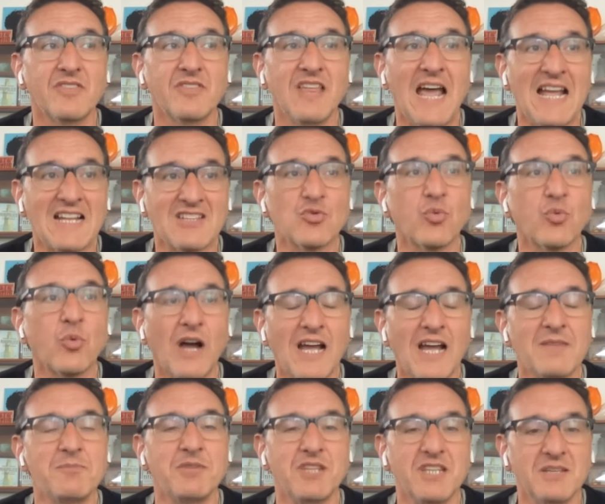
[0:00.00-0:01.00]
that's
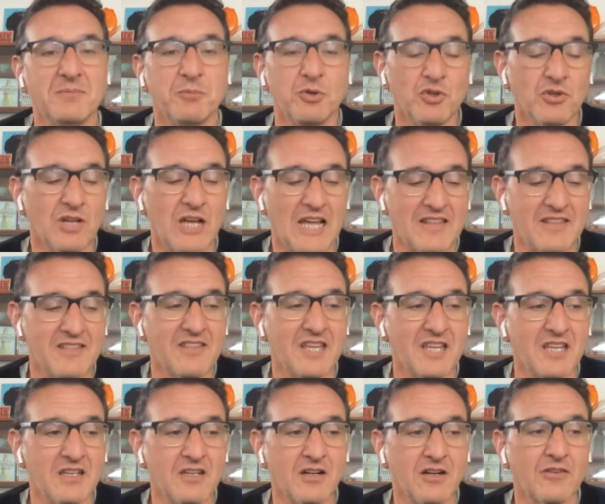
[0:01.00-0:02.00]
why people i
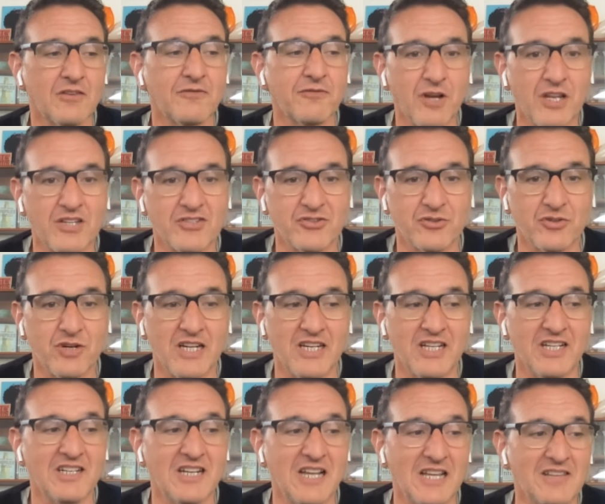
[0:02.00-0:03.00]
think are
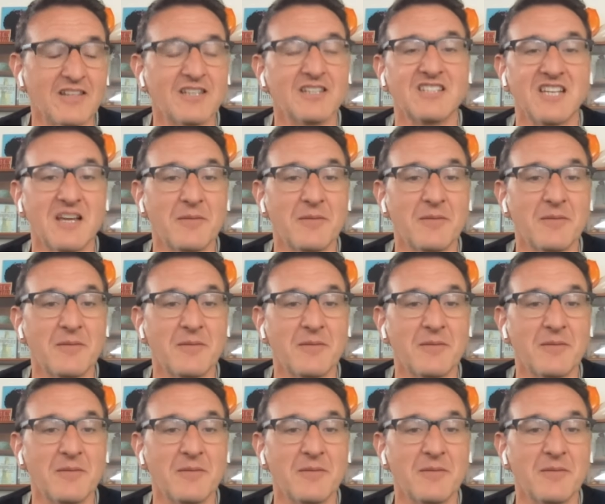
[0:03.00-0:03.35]
frustrated and i think